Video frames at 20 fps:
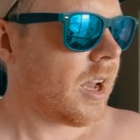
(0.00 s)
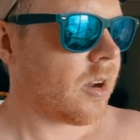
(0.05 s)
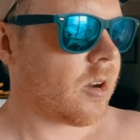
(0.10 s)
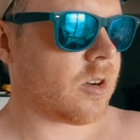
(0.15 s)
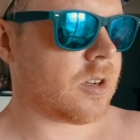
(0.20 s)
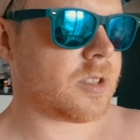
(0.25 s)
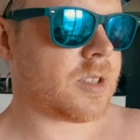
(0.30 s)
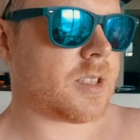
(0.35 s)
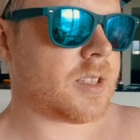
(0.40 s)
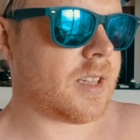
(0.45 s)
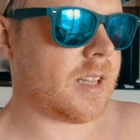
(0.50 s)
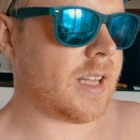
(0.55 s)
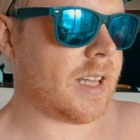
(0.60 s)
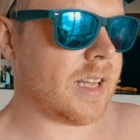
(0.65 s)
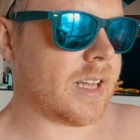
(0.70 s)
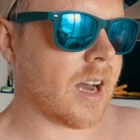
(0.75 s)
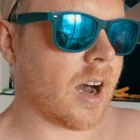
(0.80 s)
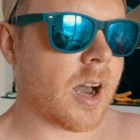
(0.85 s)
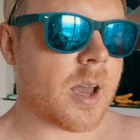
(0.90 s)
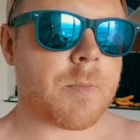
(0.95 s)
Because
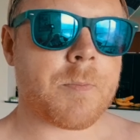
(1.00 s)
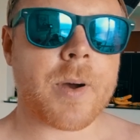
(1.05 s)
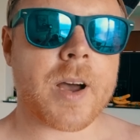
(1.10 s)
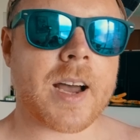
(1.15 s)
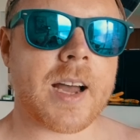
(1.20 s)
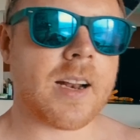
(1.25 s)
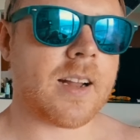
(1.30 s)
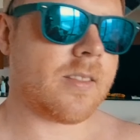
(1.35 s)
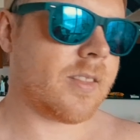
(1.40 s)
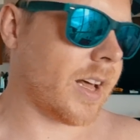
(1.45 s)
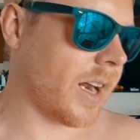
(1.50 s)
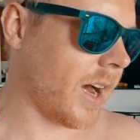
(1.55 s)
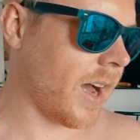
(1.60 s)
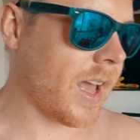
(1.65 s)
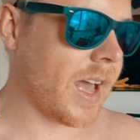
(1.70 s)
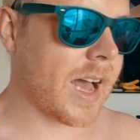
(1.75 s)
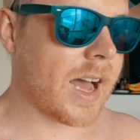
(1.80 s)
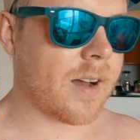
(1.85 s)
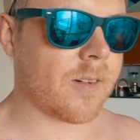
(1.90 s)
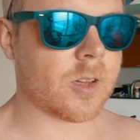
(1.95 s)
the iPad that
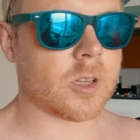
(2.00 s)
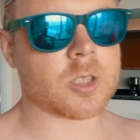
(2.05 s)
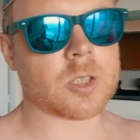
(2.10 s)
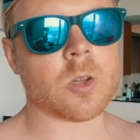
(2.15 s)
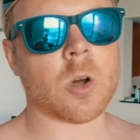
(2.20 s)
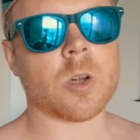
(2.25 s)
I have does